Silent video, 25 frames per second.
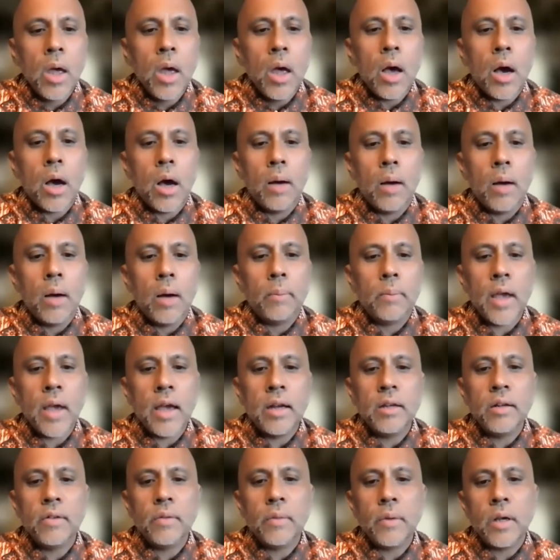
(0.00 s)
Um,
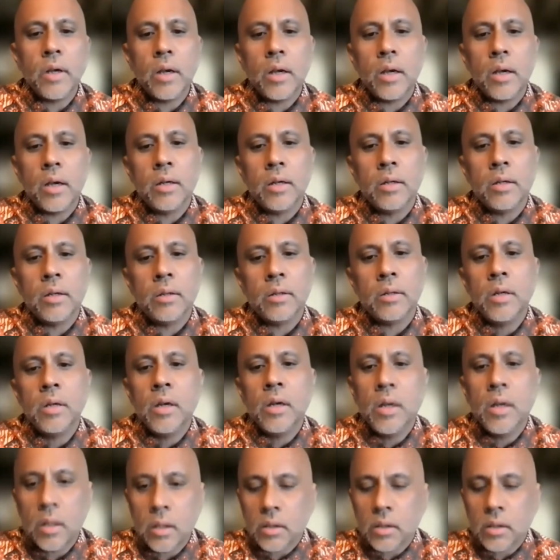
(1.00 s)
and in and